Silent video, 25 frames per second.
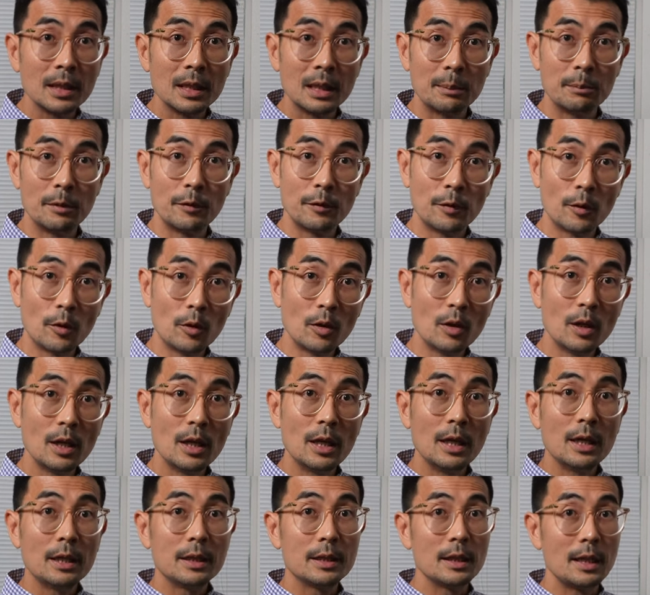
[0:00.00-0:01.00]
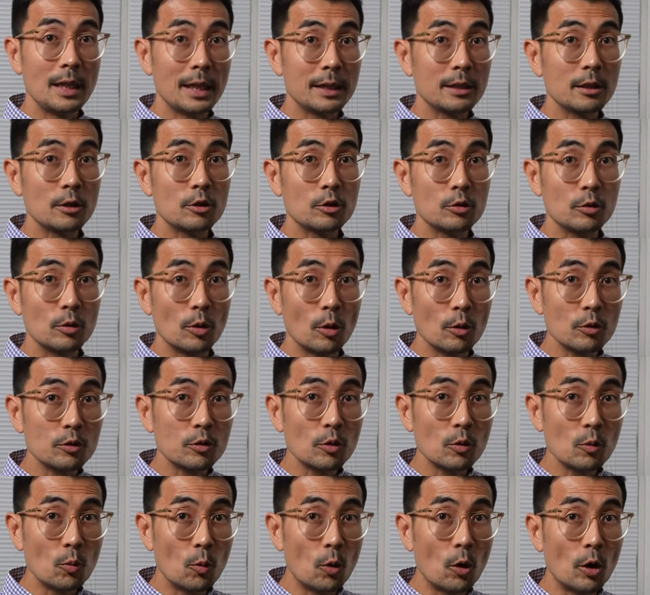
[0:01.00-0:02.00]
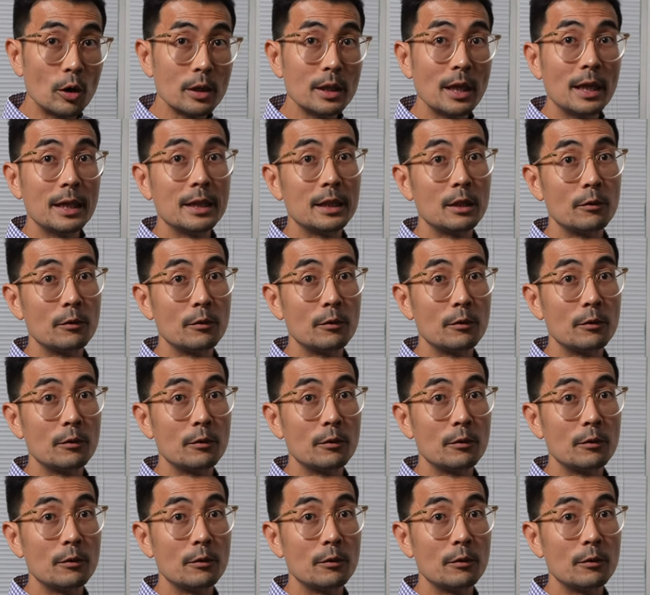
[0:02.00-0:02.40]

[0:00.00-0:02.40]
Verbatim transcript: Number four, the letter should also warn